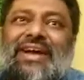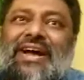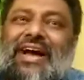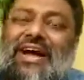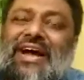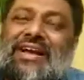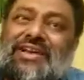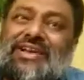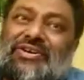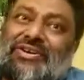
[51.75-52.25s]

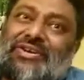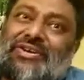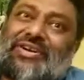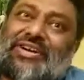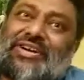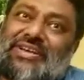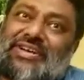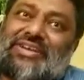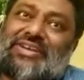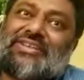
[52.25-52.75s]
had
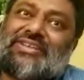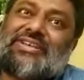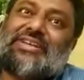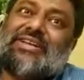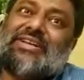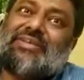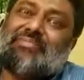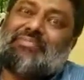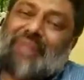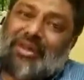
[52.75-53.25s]
inaugurated
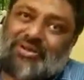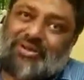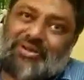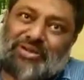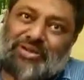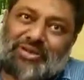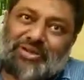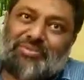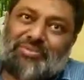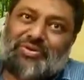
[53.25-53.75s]
the
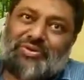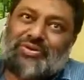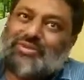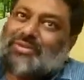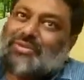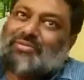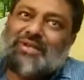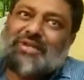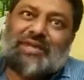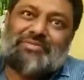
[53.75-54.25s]
Pakyong airport
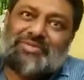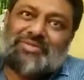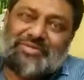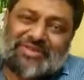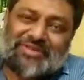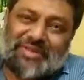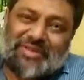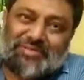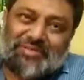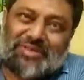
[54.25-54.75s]
sometimes
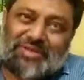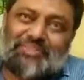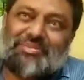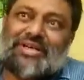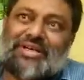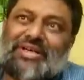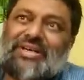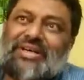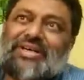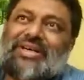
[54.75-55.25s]
in
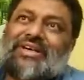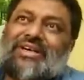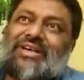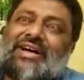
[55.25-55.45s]
September,